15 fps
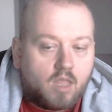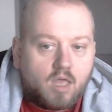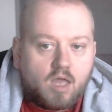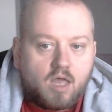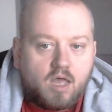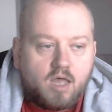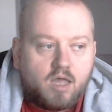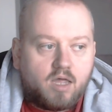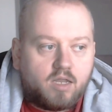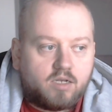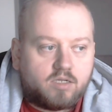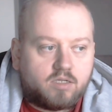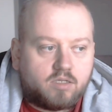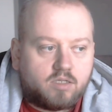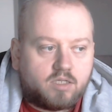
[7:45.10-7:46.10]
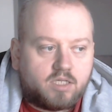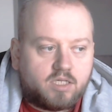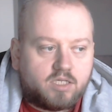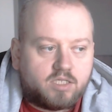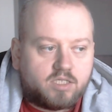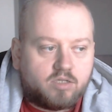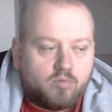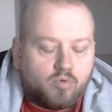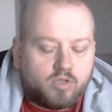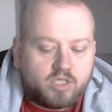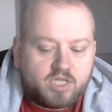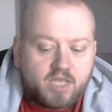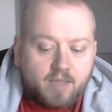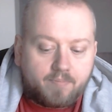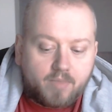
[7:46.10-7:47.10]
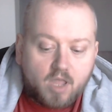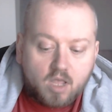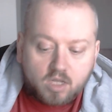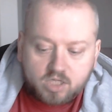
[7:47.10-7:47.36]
and these two buttons here.